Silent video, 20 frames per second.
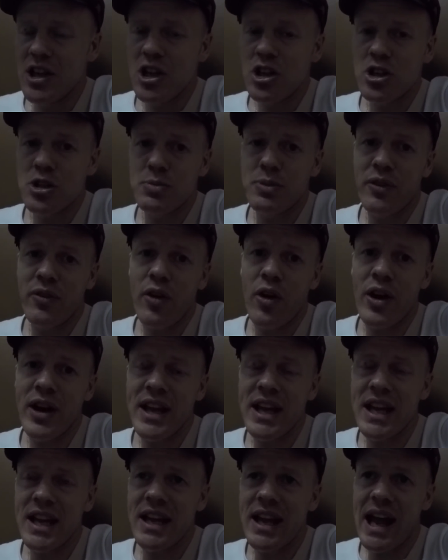Just before
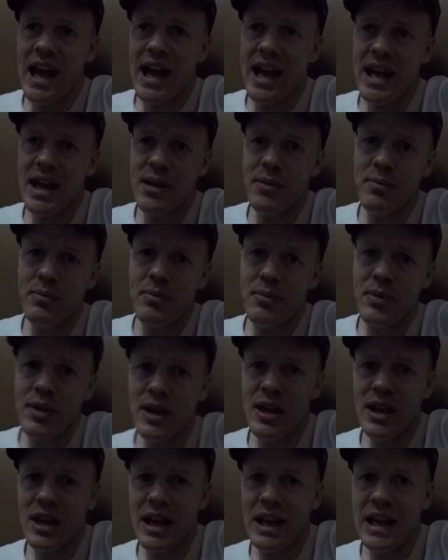he came,
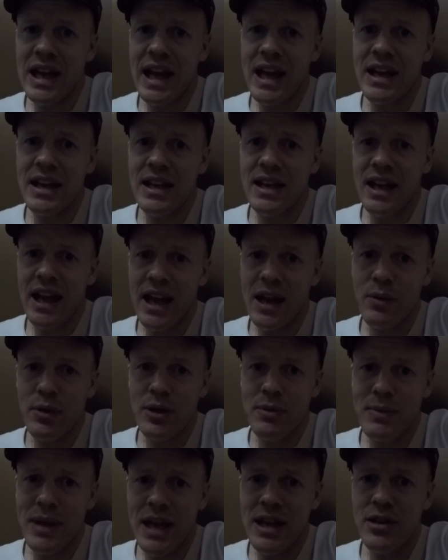a lady came with
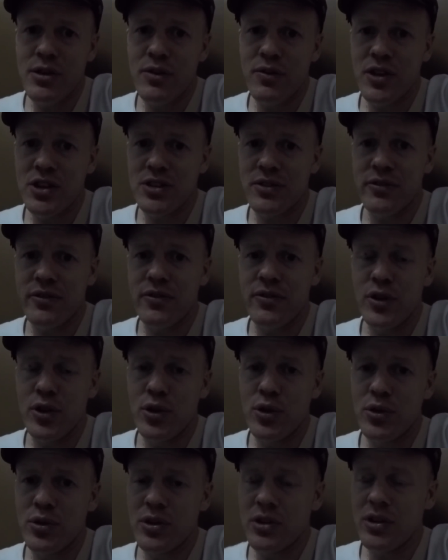a menu for some
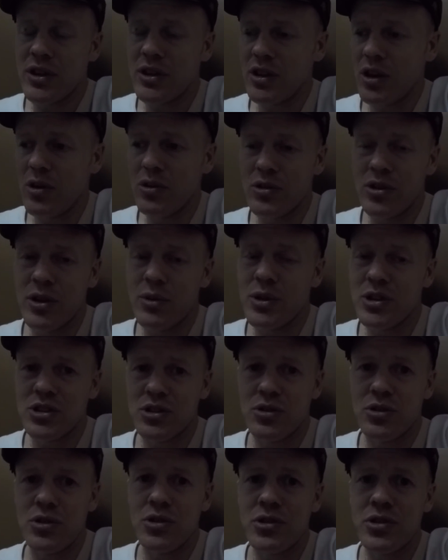food, and I told her I
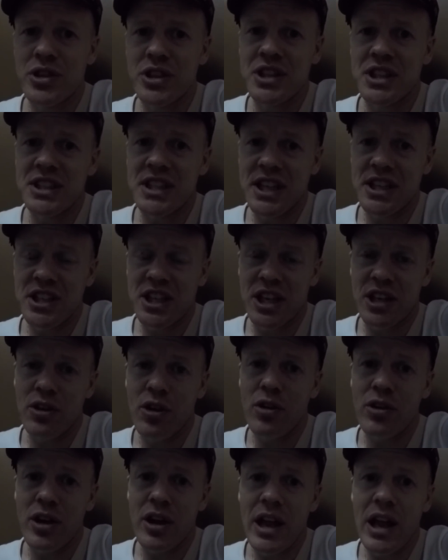wasn't hungry. She said, you can
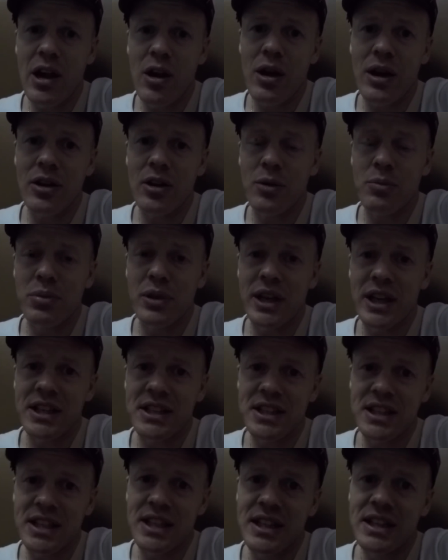order now and I'll bring it
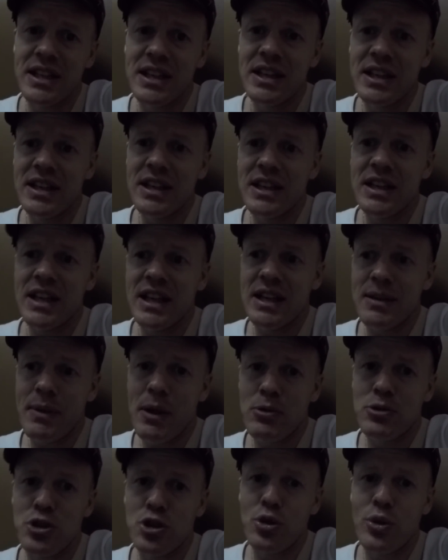to you in
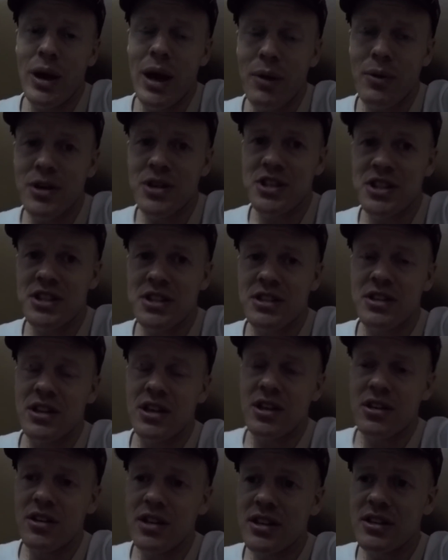about 2 hours.
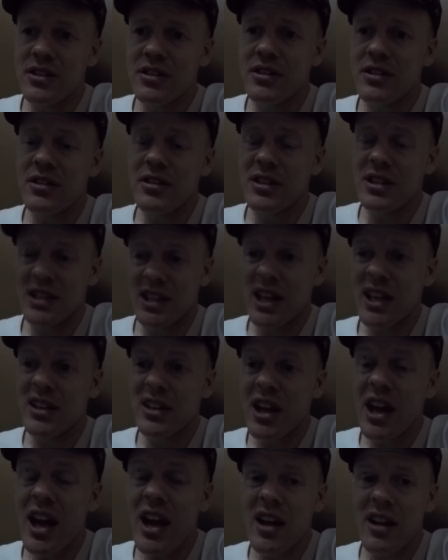I said,
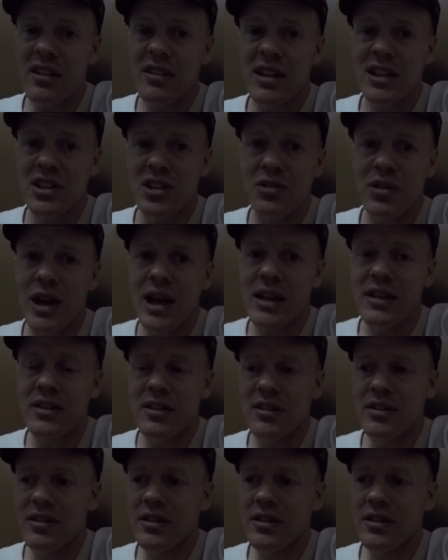yeah, that's grand.